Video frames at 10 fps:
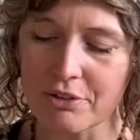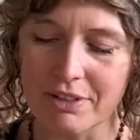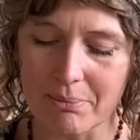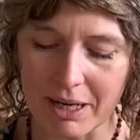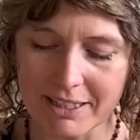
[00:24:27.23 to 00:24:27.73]

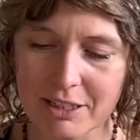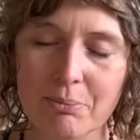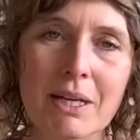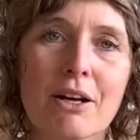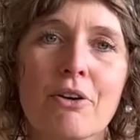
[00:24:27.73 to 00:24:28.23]
reminded
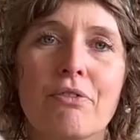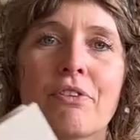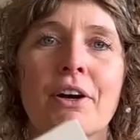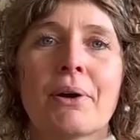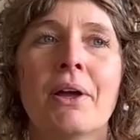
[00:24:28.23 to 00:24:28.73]
me of
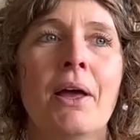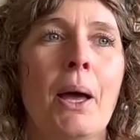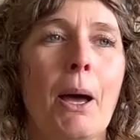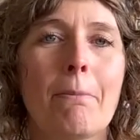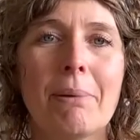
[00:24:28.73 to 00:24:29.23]

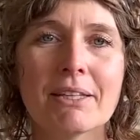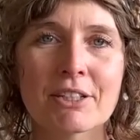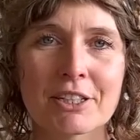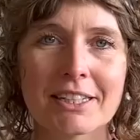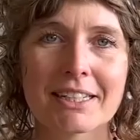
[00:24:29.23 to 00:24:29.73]
a
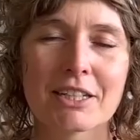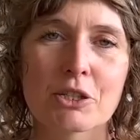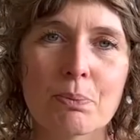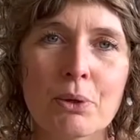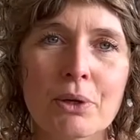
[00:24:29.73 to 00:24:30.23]
pattern in
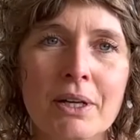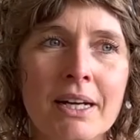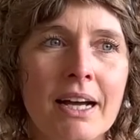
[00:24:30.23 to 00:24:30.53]
this book,